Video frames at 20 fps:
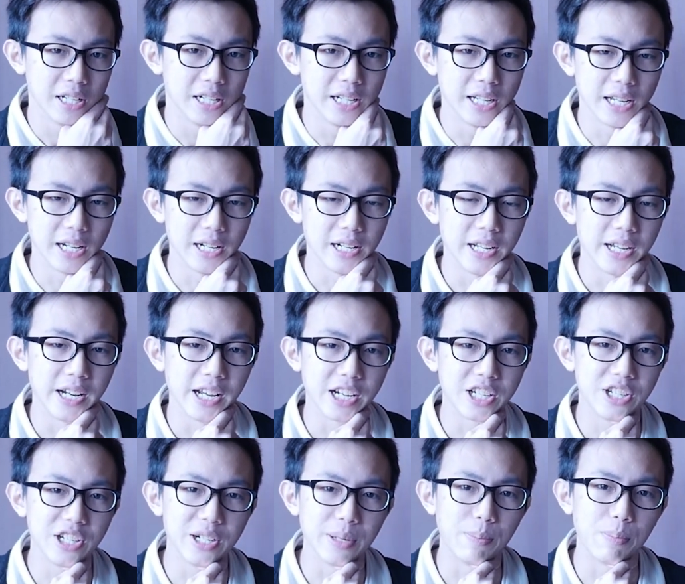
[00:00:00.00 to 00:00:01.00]
Then that
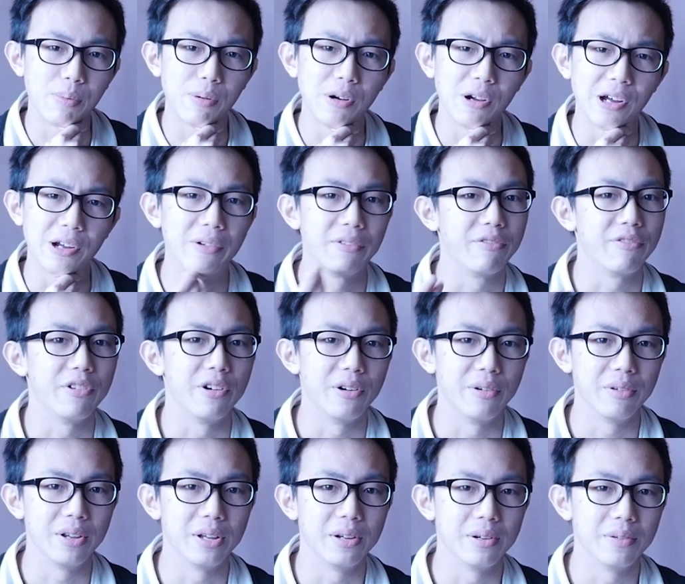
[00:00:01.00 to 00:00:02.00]
actually the plot
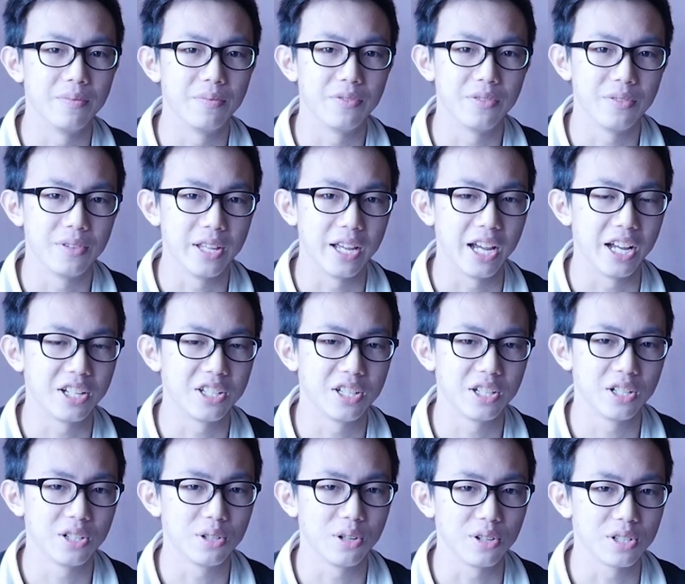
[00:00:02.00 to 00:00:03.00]
for it that
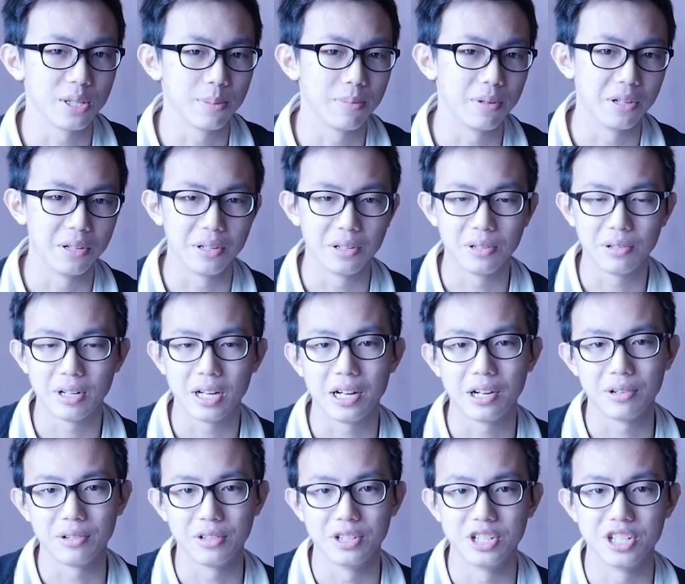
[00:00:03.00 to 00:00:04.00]
actually talks about
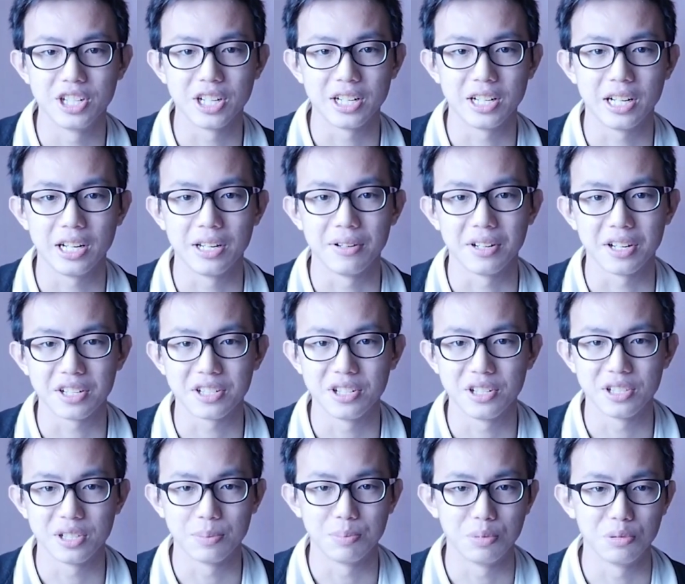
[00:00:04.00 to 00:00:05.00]
how the Jedi are
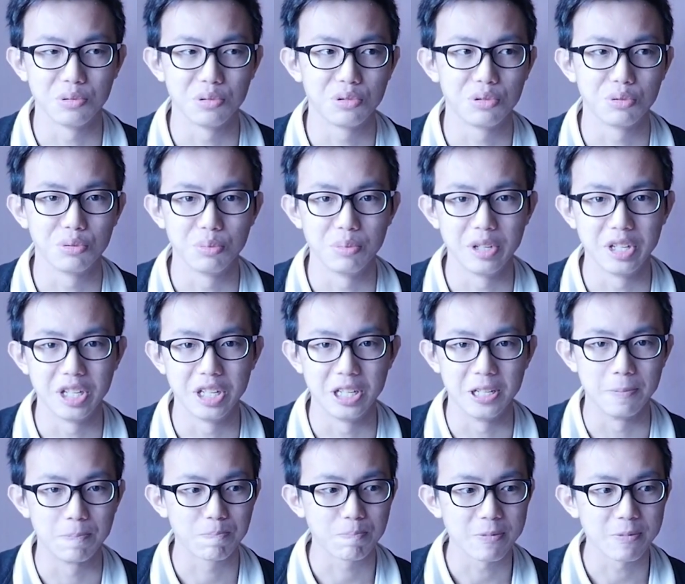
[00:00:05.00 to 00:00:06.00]
actually supposed to be